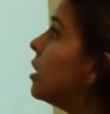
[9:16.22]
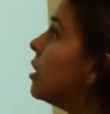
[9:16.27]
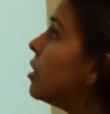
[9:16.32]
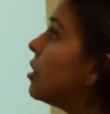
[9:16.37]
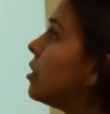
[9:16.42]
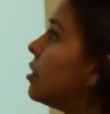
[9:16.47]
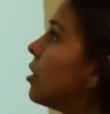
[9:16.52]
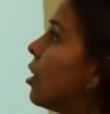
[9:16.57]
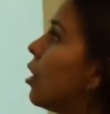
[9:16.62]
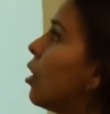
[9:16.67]

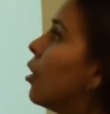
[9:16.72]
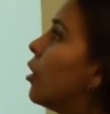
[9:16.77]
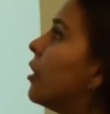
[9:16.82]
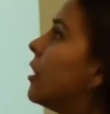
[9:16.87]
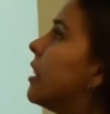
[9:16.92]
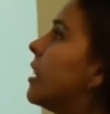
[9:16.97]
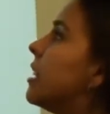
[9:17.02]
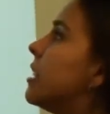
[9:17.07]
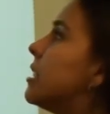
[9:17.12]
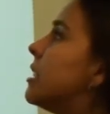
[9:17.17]
So
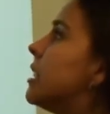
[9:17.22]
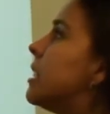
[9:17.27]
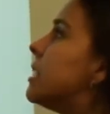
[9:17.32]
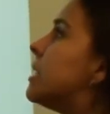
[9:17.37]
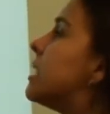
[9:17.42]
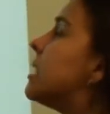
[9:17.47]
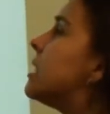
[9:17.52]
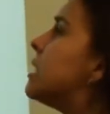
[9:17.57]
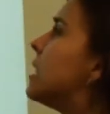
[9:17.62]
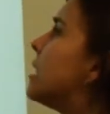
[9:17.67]
this
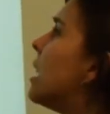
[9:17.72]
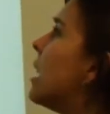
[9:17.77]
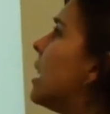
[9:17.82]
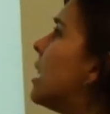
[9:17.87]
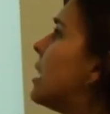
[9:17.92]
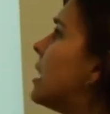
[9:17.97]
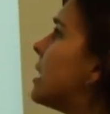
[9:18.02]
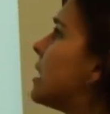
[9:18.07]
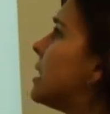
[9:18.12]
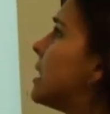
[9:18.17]
list is
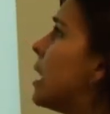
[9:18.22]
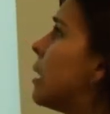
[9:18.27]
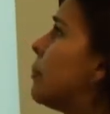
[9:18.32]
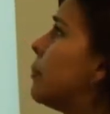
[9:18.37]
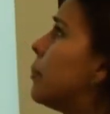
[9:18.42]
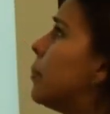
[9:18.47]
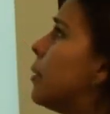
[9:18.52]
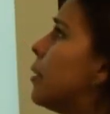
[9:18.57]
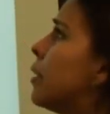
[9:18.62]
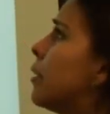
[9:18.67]
an
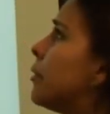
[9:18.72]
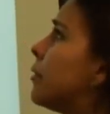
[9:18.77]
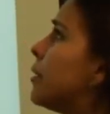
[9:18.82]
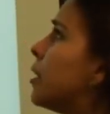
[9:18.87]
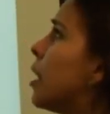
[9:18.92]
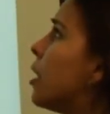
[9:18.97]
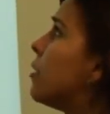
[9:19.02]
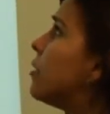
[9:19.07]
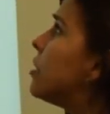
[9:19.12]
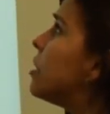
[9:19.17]
example of
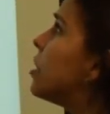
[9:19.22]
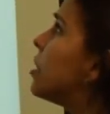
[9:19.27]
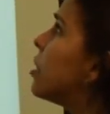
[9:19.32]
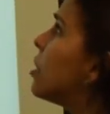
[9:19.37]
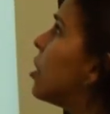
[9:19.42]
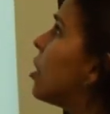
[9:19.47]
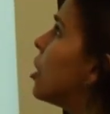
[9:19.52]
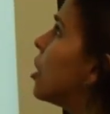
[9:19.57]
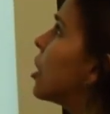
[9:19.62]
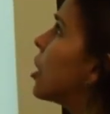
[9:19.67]
nouns
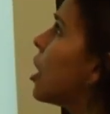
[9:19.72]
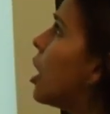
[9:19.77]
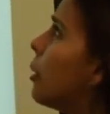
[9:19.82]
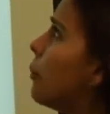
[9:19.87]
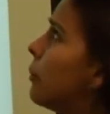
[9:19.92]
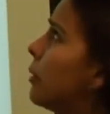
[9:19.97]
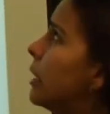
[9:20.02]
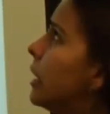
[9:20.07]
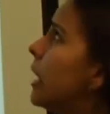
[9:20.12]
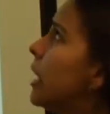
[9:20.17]
that are
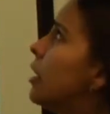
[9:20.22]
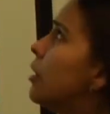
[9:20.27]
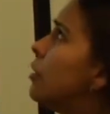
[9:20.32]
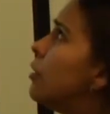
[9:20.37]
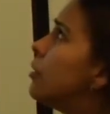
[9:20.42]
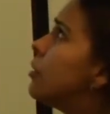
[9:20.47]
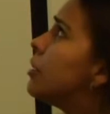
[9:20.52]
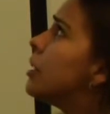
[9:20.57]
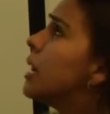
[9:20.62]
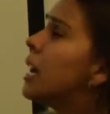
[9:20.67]
commonly
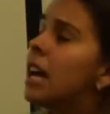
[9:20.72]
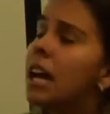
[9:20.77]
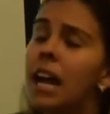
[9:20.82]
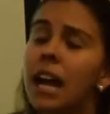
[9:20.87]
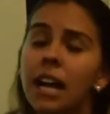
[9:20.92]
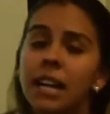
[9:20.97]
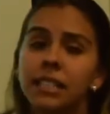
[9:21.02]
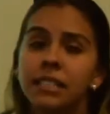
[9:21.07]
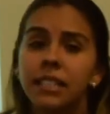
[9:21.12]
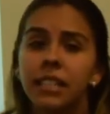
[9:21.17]
used
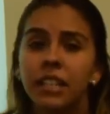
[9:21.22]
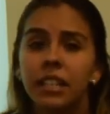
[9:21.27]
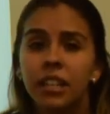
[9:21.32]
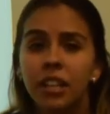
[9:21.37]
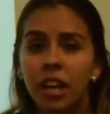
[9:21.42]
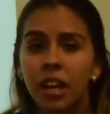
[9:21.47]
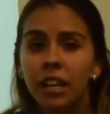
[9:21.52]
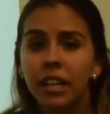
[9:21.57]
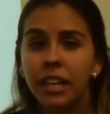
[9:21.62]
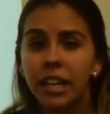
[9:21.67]
as a
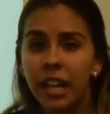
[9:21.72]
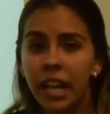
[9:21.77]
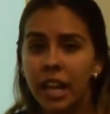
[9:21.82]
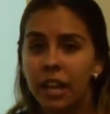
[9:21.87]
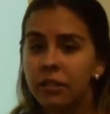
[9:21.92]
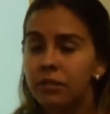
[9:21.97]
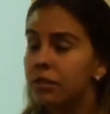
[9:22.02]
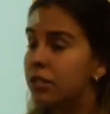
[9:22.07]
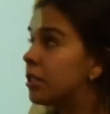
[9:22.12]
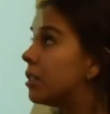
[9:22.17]

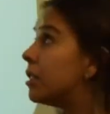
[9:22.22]
non-count